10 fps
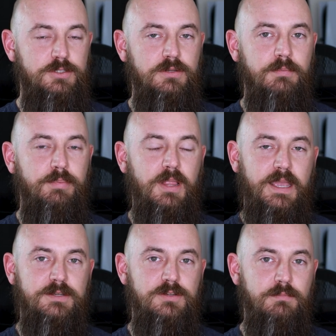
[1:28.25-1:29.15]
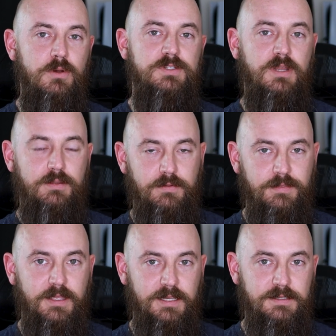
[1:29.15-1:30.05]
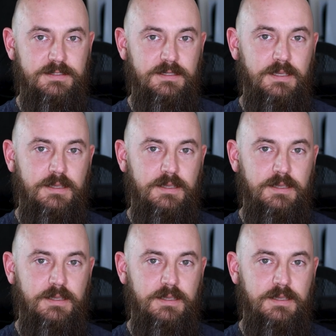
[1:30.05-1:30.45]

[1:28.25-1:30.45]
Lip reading: should apply to most other things.